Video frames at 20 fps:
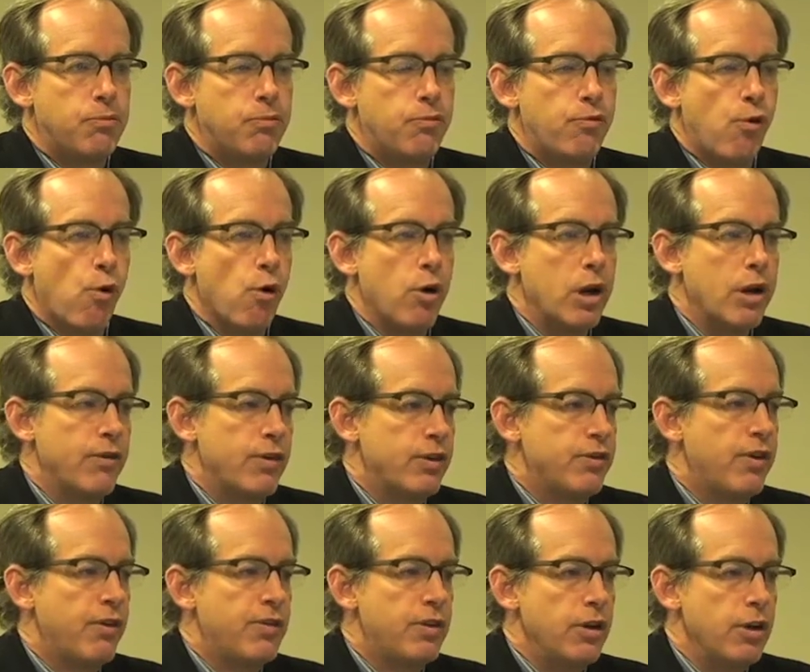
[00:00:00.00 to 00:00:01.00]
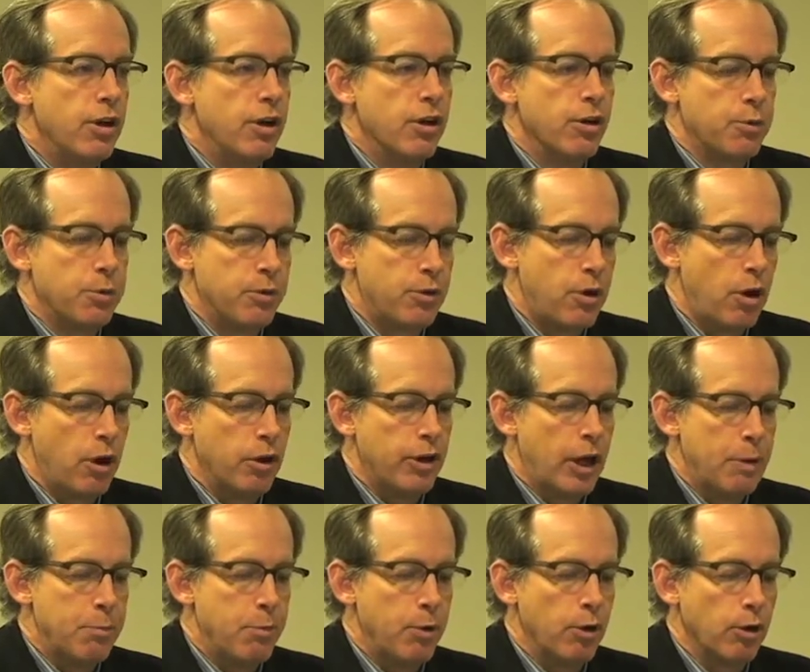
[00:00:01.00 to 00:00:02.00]
40 of its 50 years was called
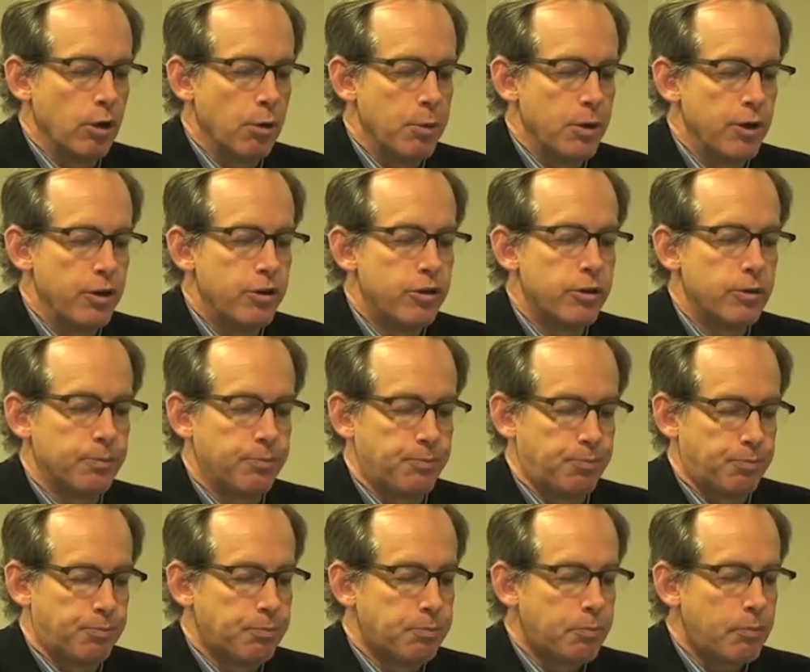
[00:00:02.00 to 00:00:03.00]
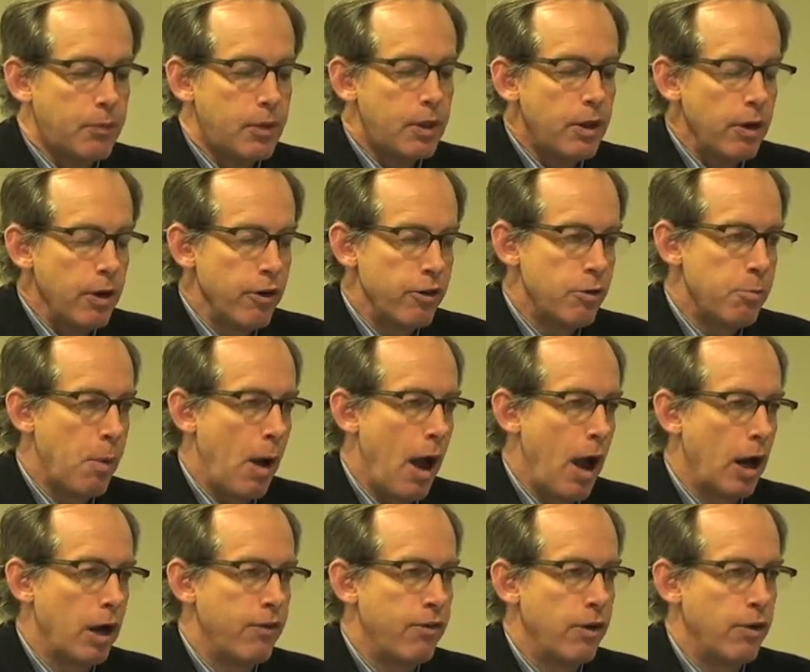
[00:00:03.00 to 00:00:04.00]
On Pilgrimage. There's a
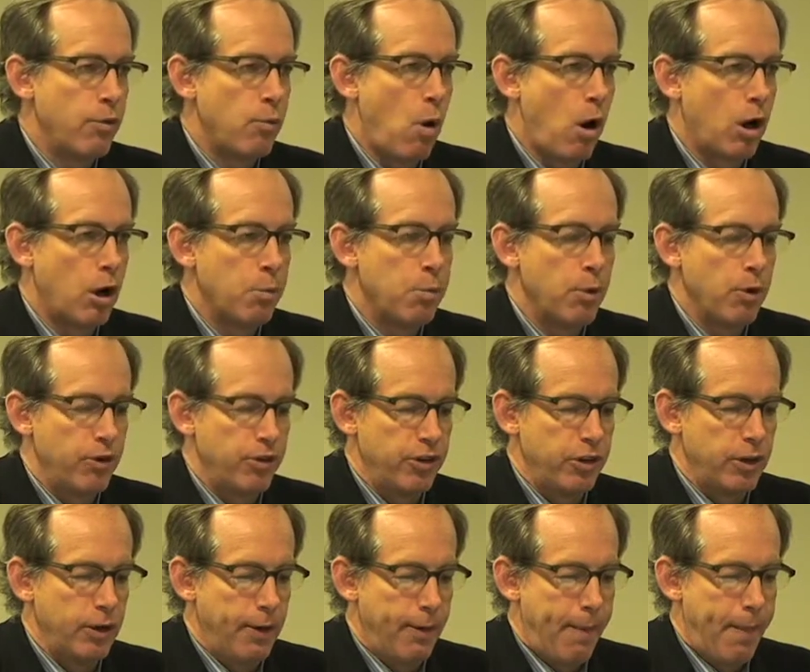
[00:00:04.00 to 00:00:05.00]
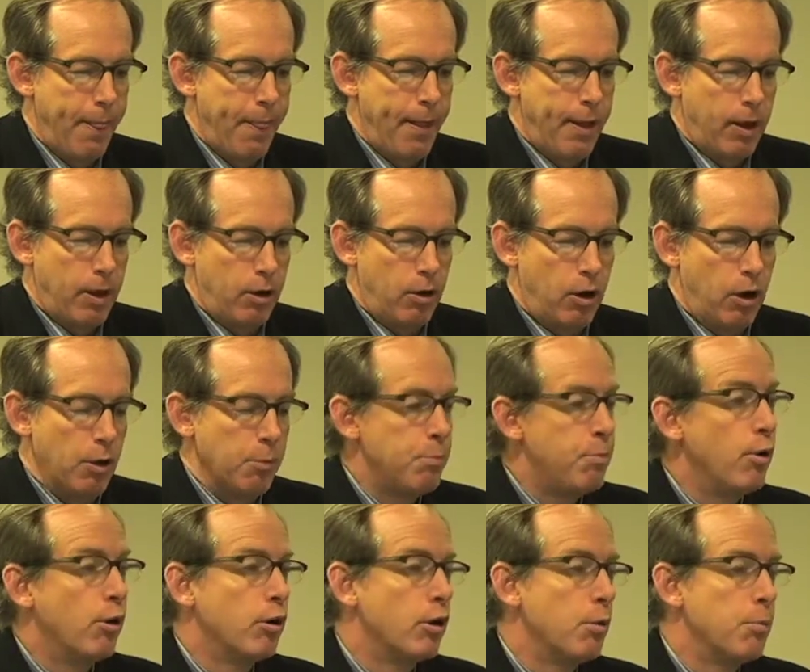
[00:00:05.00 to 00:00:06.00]
biography of Walker Percy called
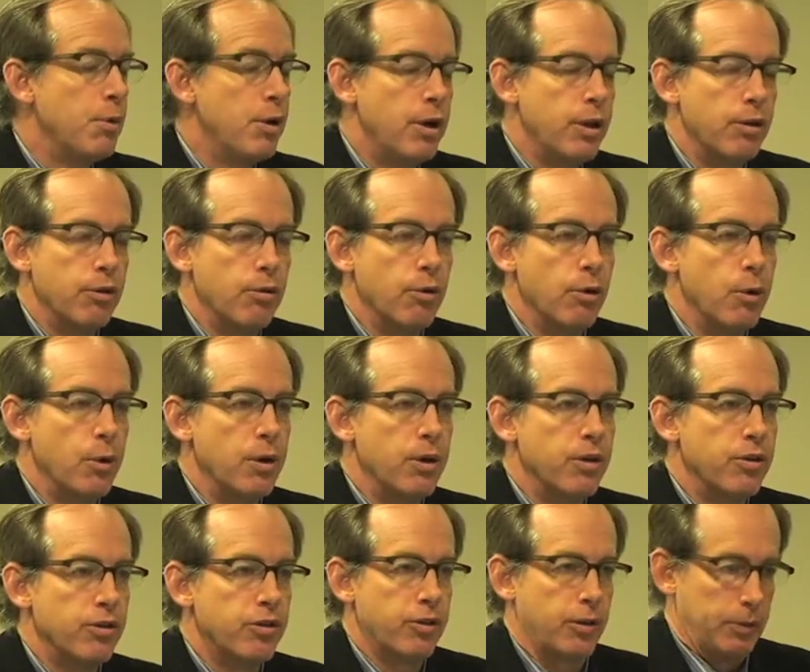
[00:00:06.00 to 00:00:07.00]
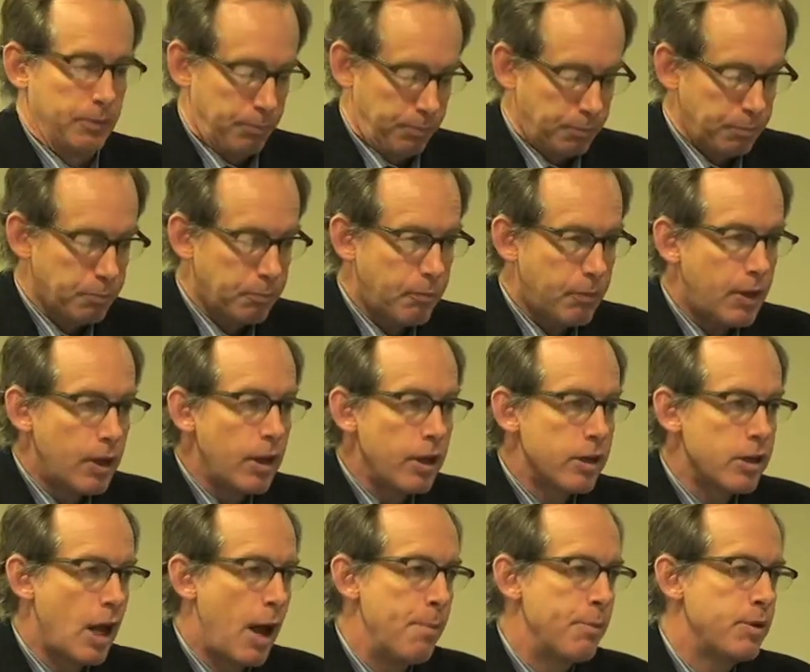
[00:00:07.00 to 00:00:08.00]
Pilgrimage in the Ruins.
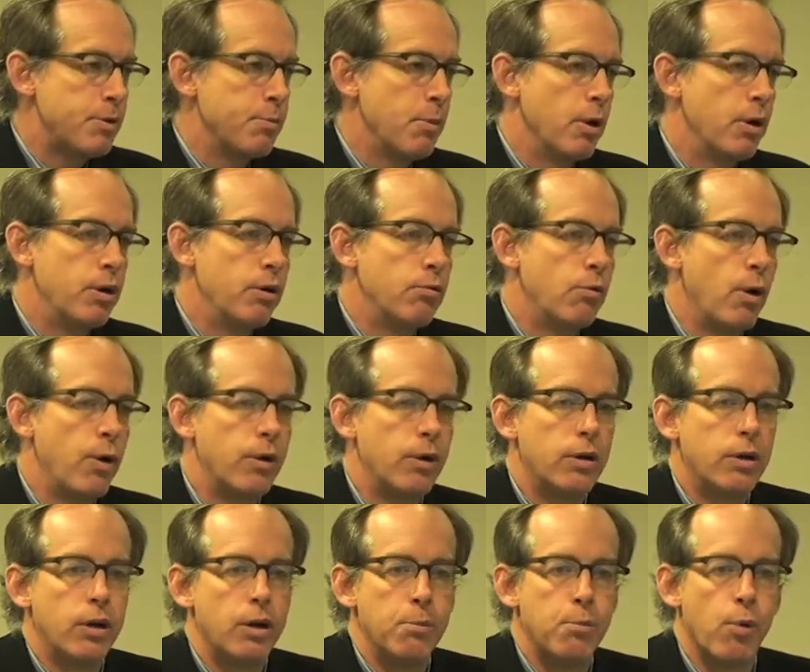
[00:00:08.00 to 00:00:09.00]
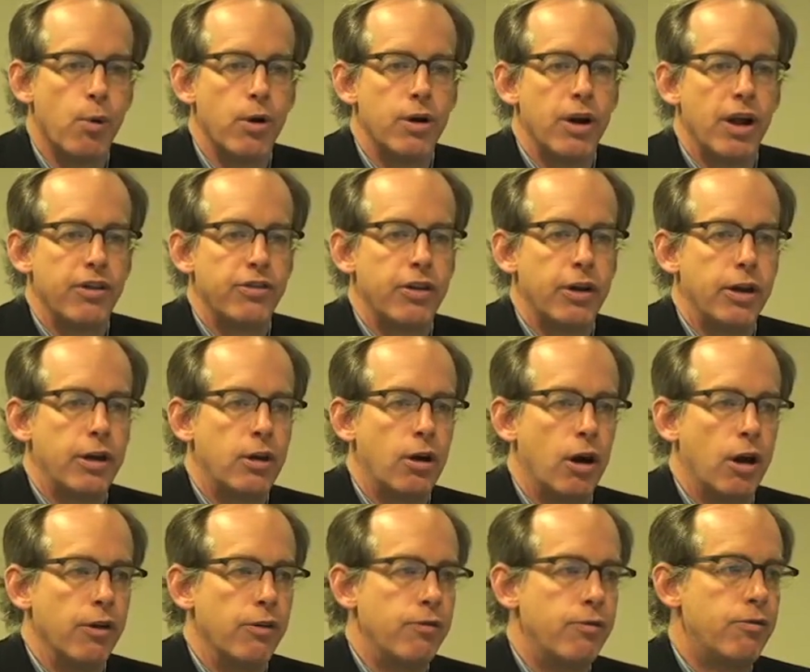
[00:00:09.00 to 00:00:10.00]
Thomas Merton wrote an important essay
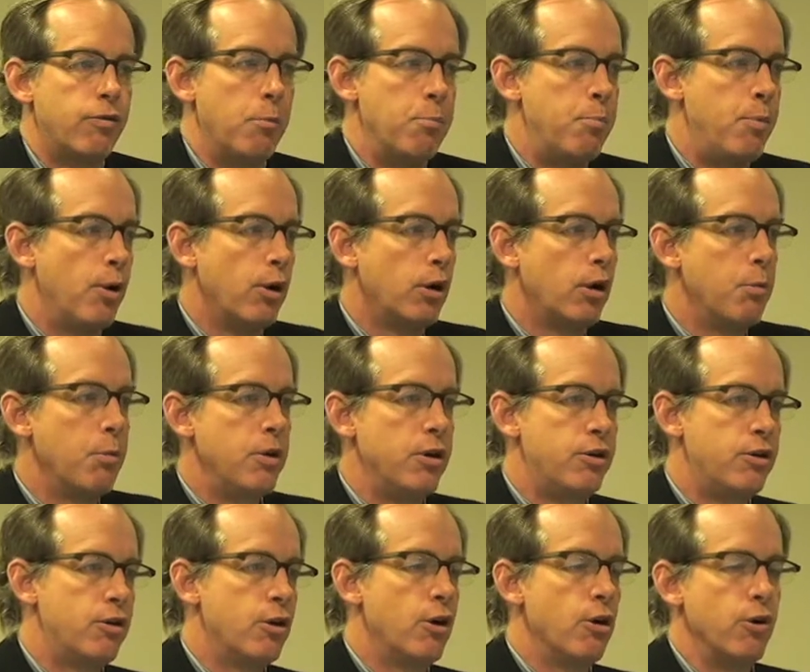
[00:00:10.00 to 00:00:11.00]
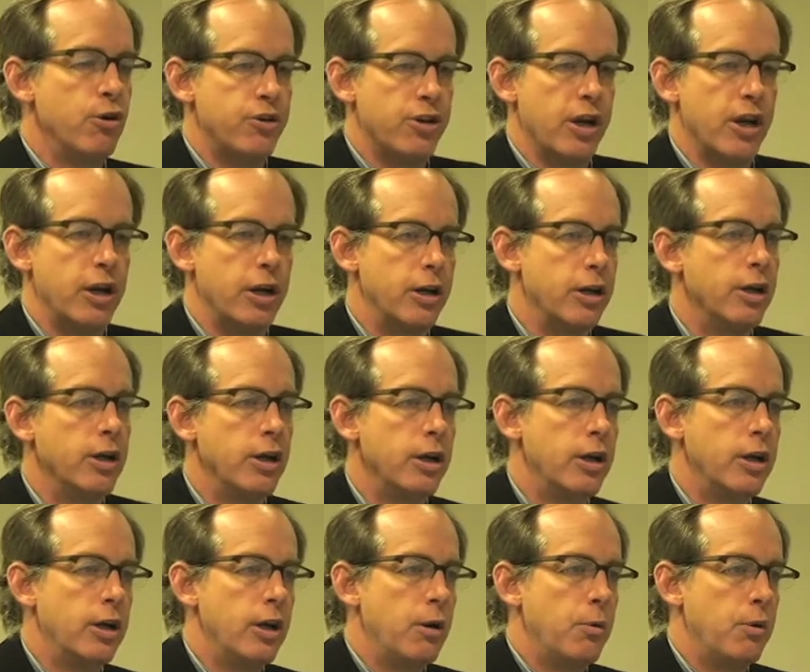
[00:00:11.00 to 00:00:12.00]
called From Pilgrimage to Crusade,
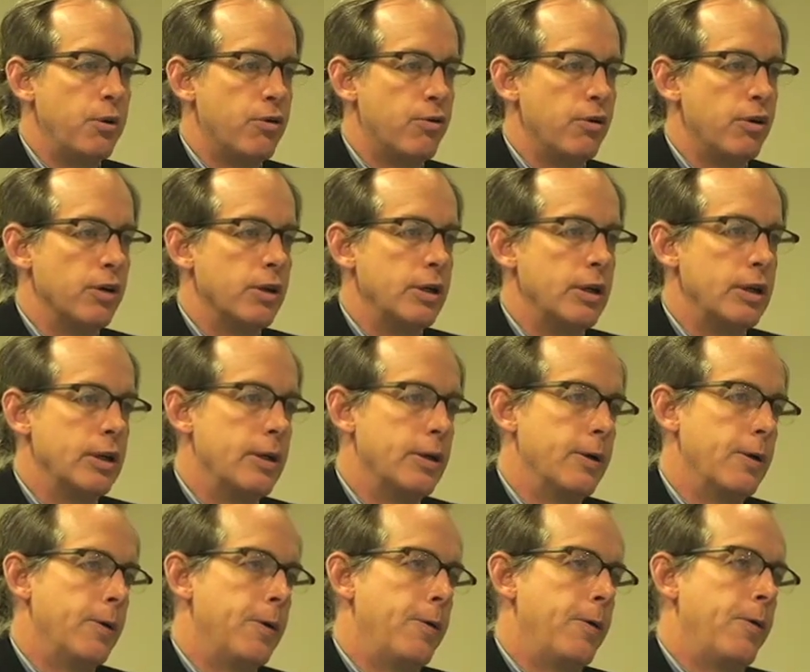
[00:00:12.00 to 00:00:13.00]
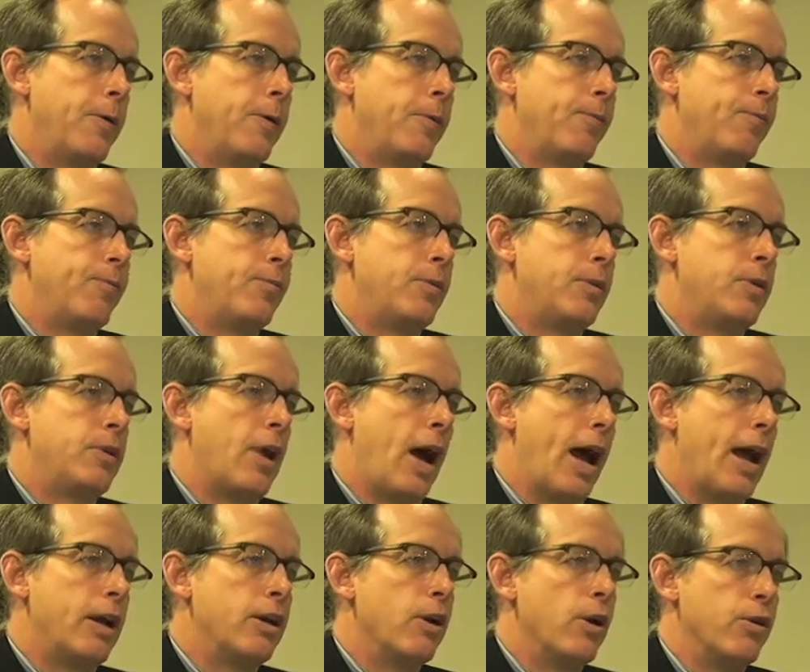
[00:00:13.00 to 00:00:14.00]
which really
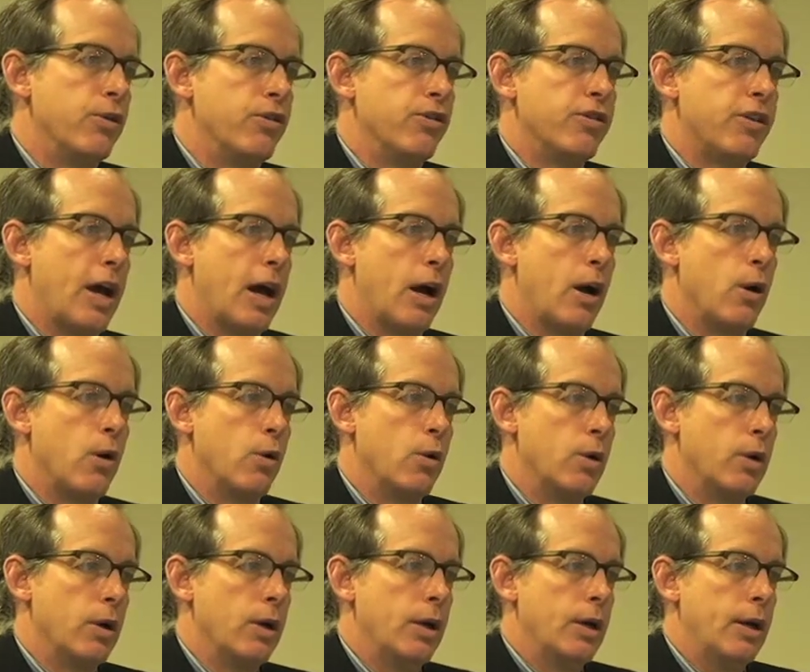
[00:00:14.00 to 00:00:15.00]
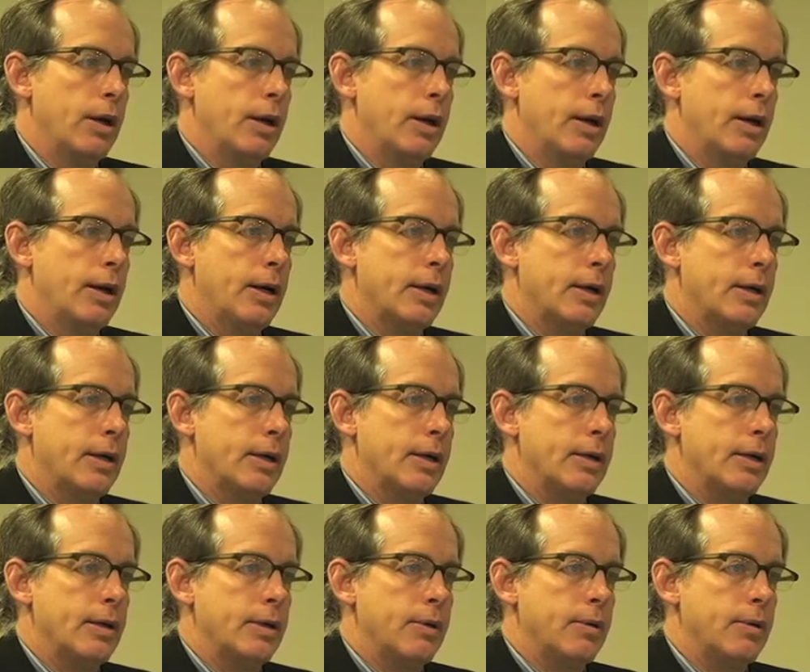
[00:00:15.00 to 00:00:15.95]
diagnoses how uh,